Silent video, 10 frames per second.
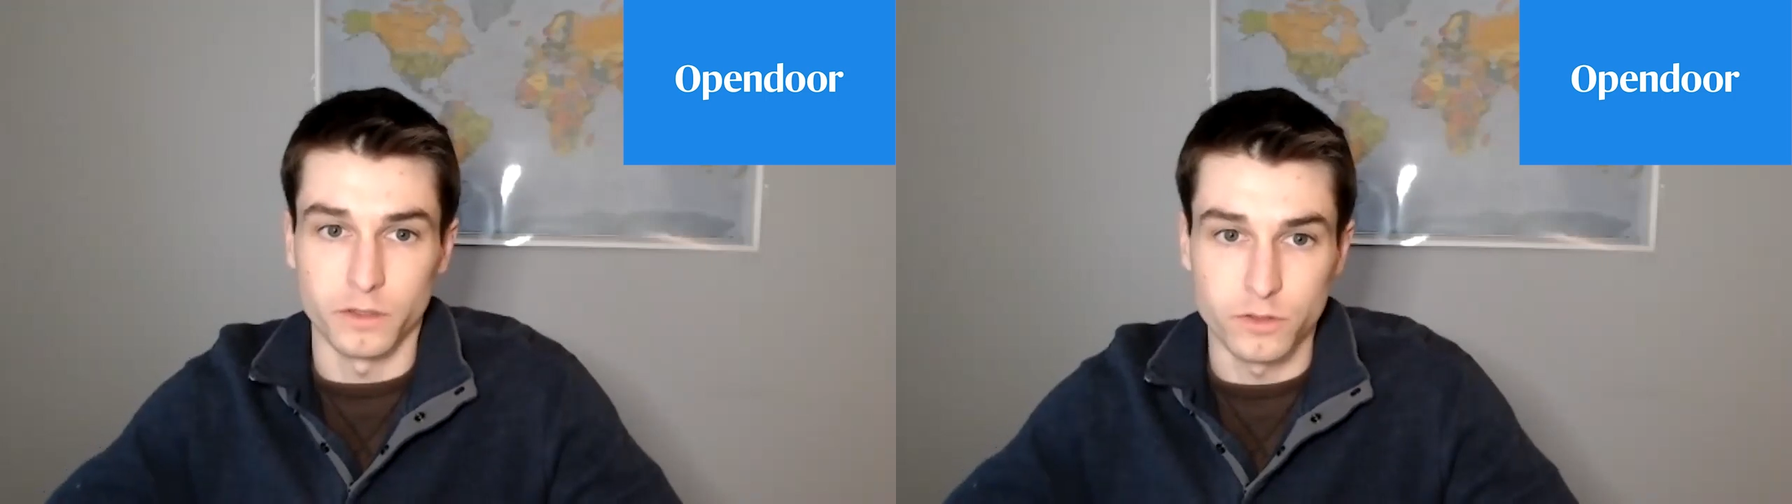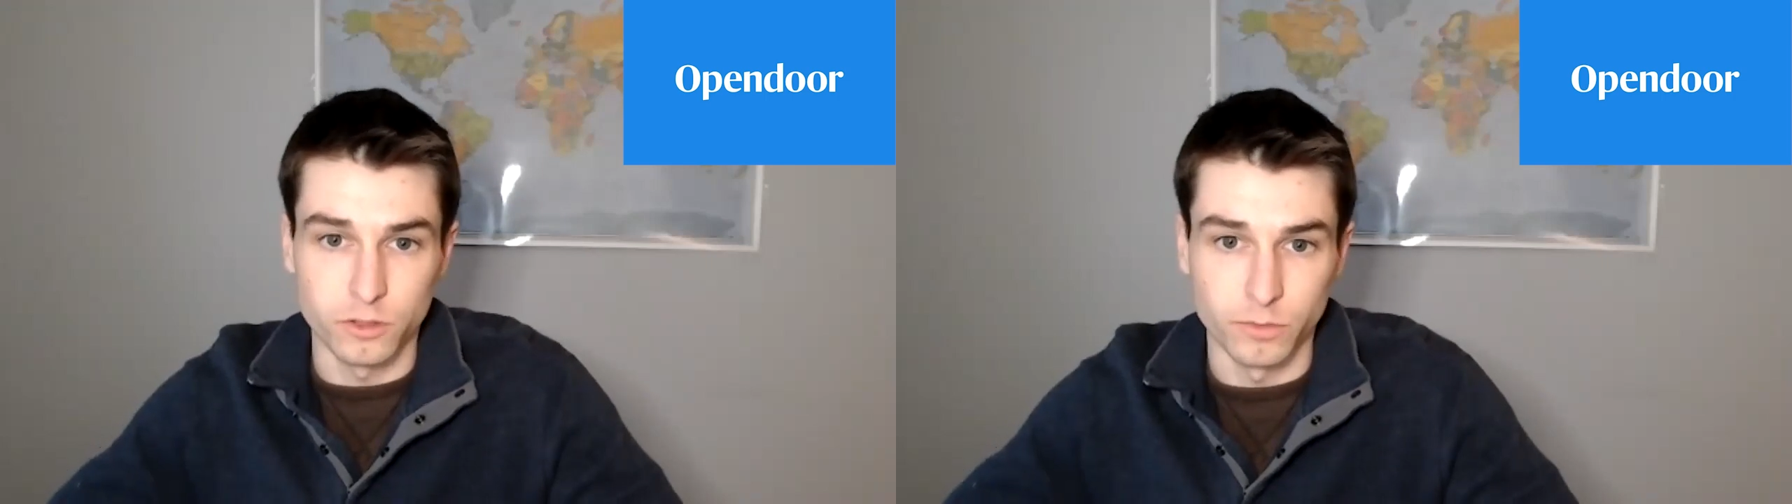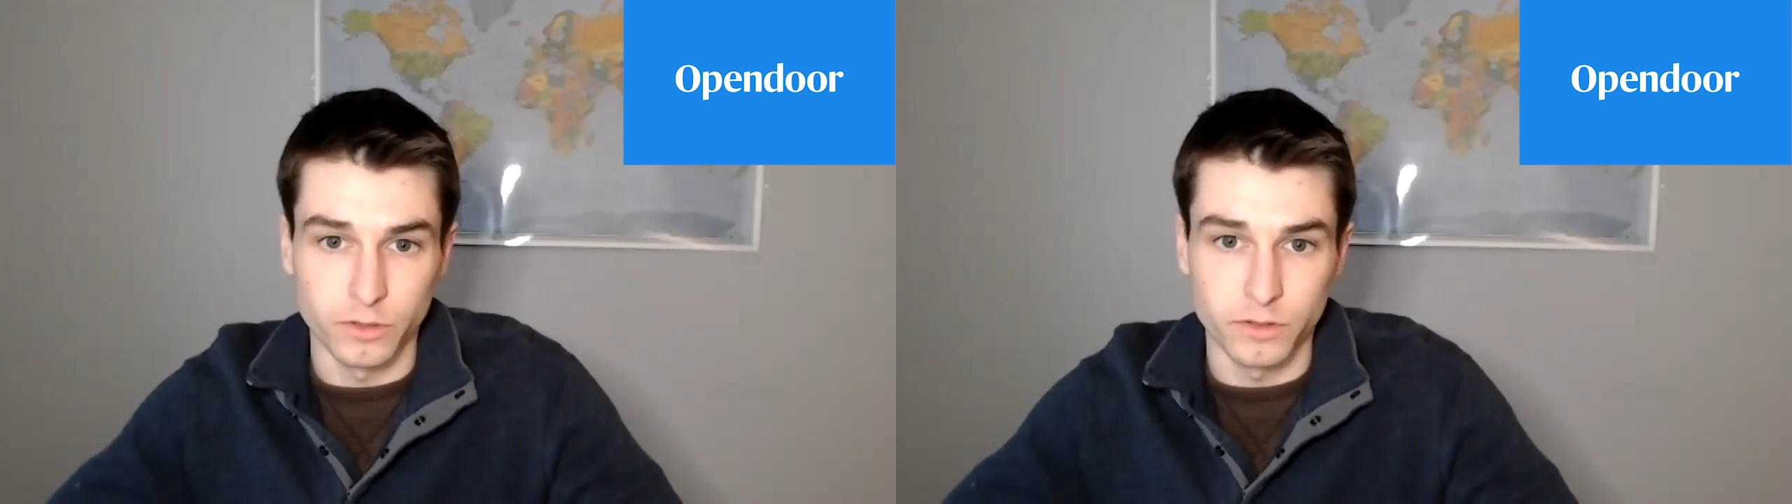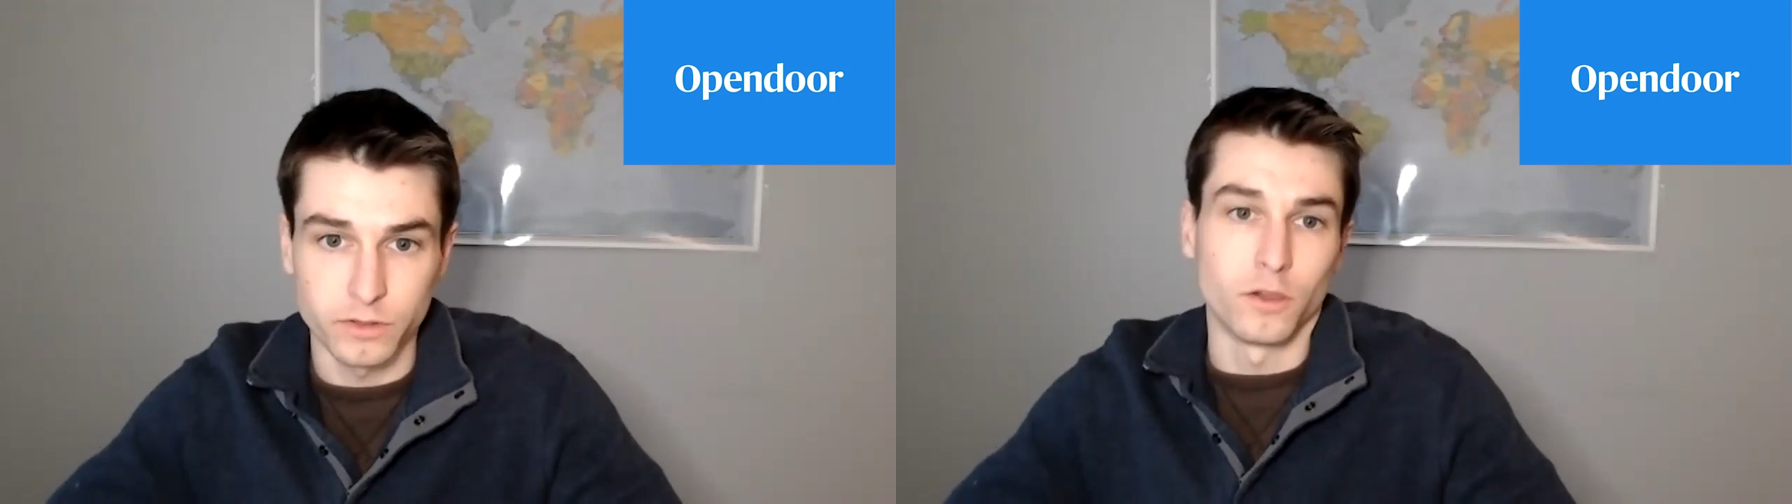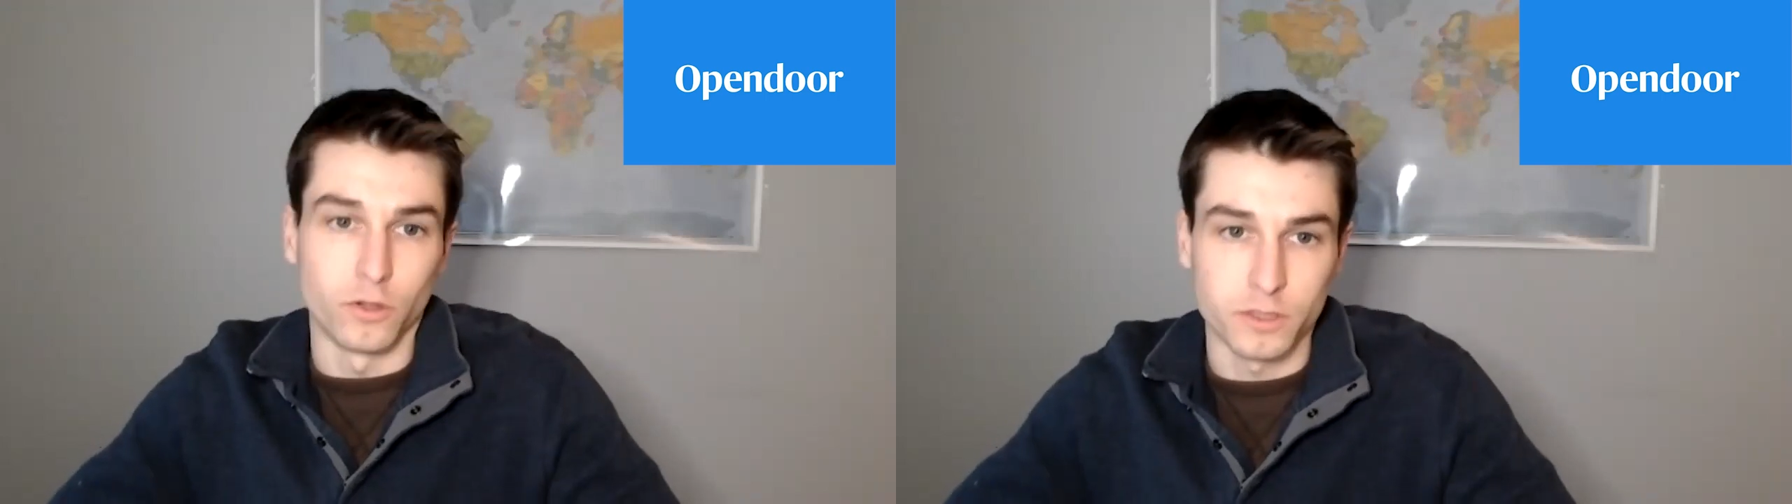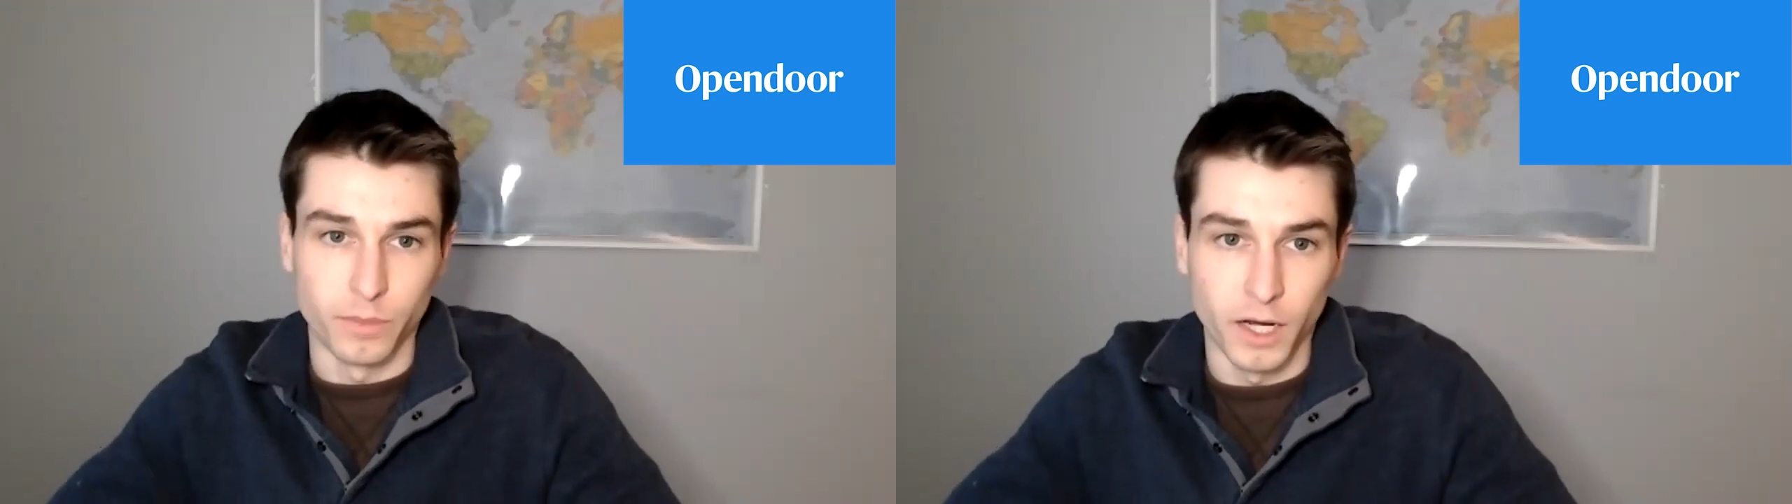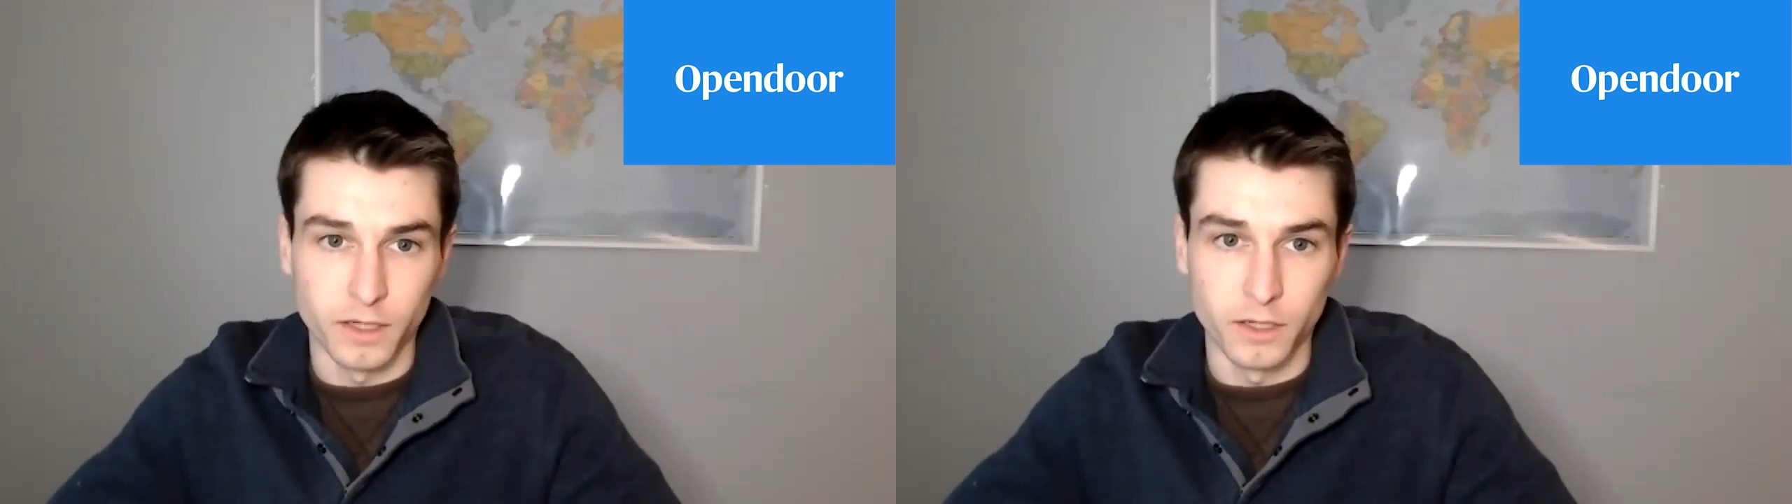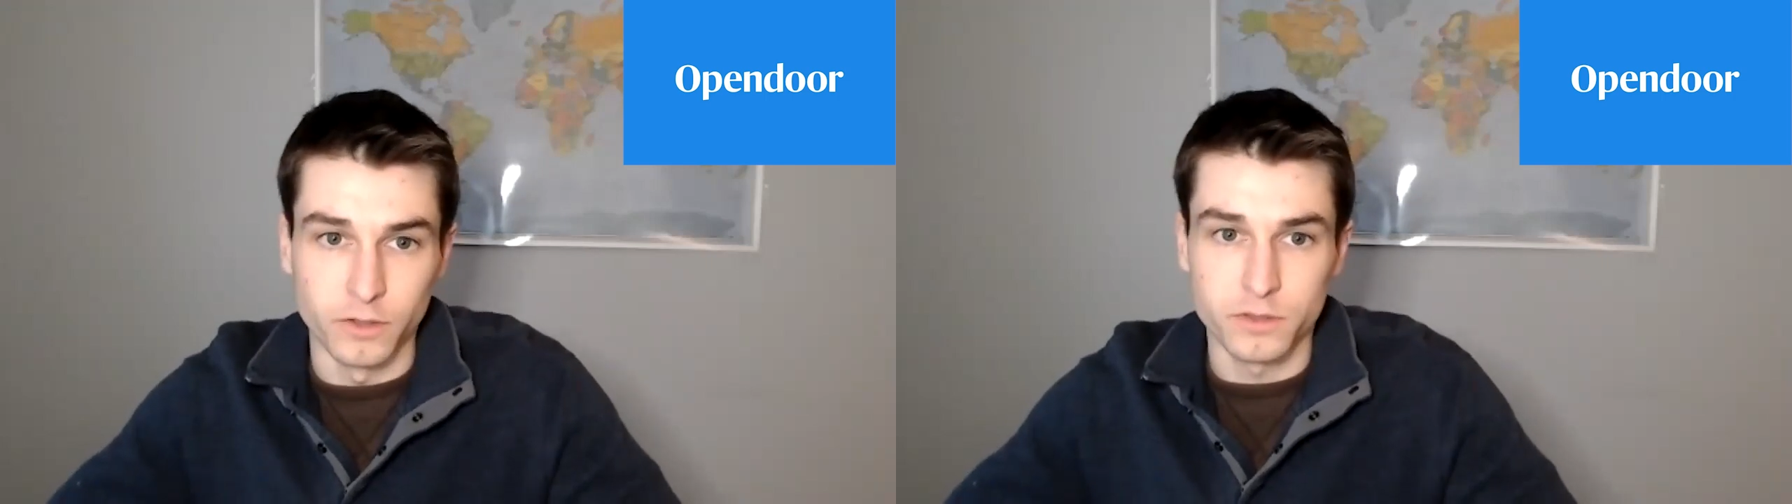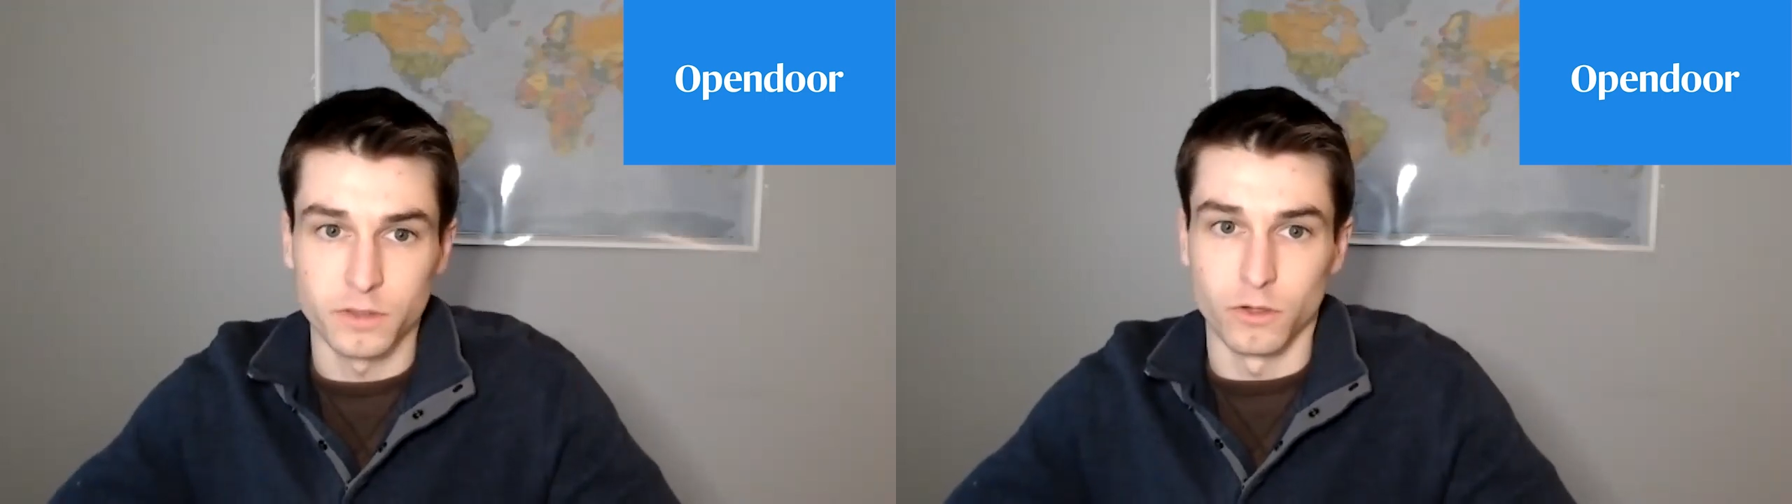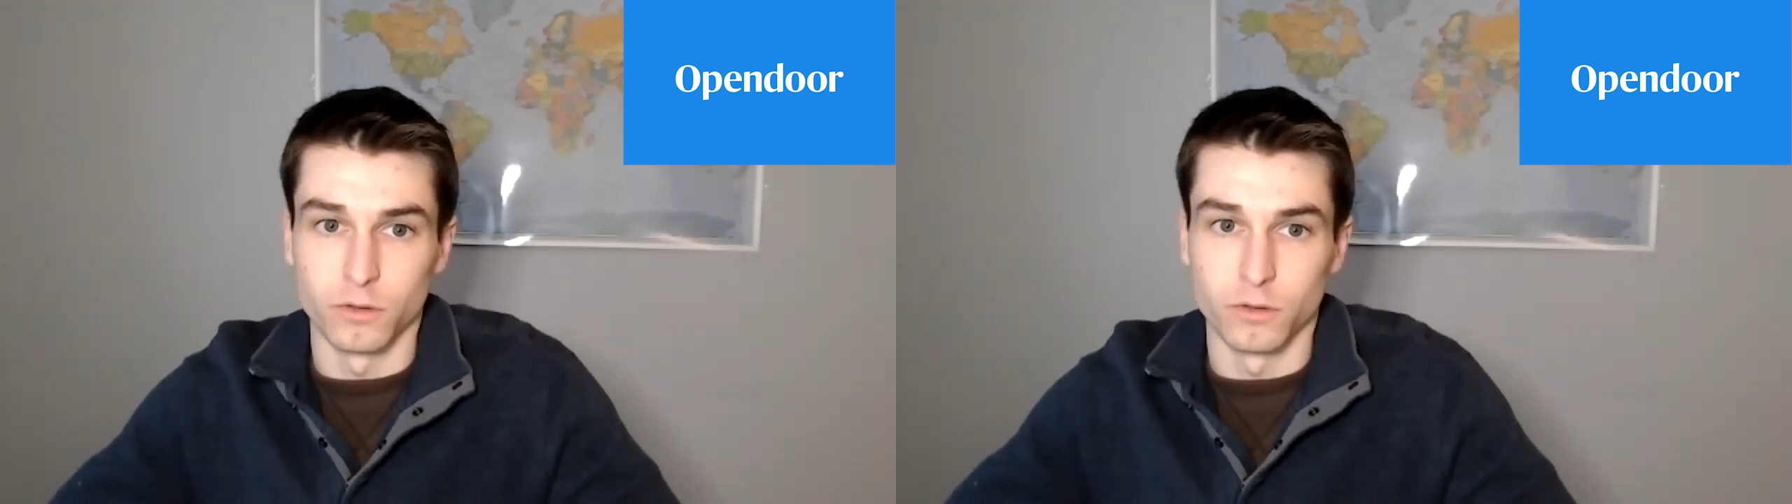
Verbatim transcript: consumers look to buy a house,